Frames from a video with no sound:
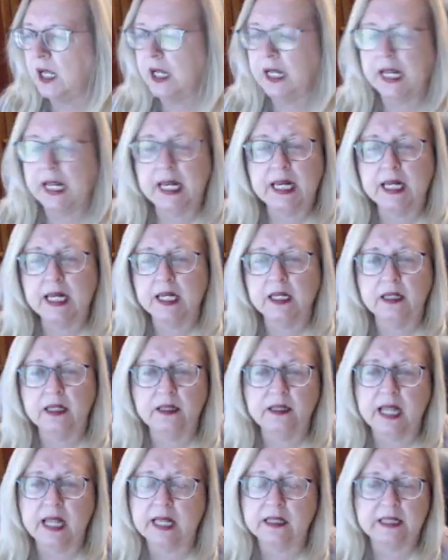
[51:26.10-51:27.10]

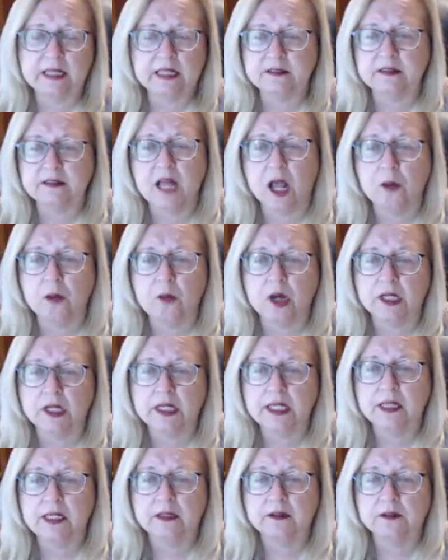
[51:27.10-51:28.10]
and that's not what it
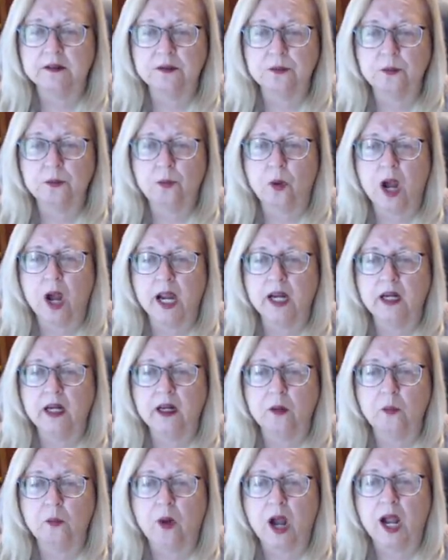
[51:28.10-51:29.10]
is.
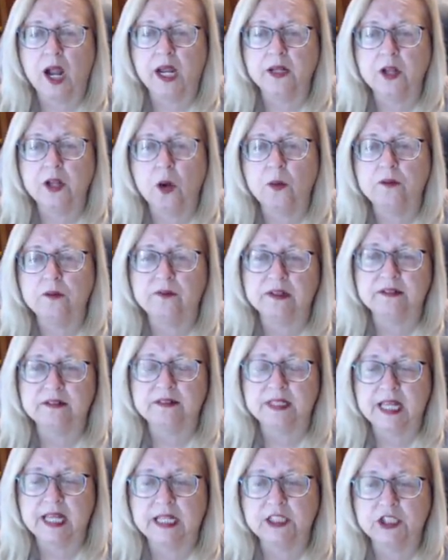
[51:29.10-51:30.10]
Why no
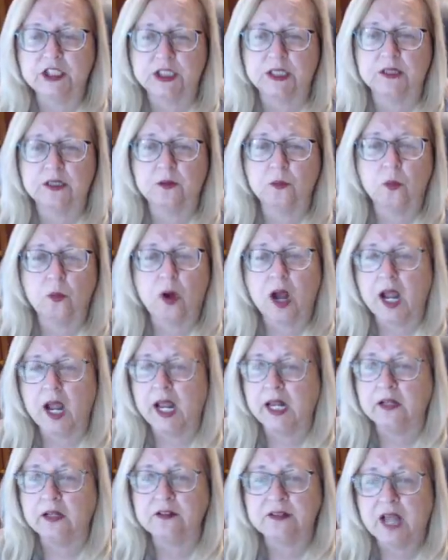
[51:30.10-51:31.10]
investigation?
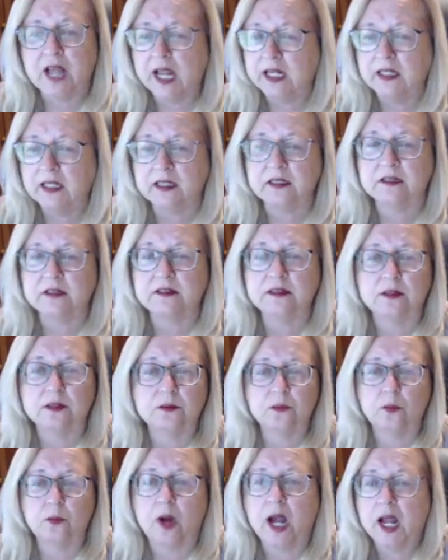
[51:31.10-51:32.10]
Why silence?
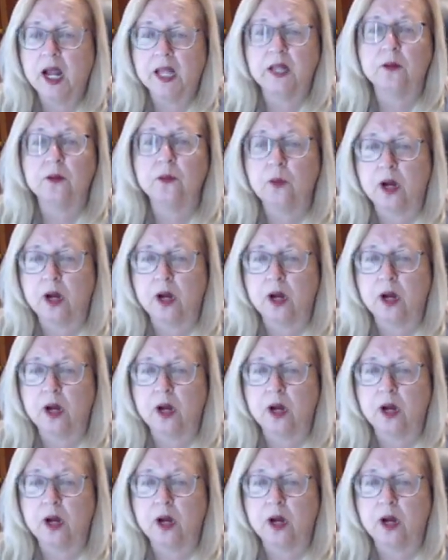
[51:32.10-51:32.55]
Why?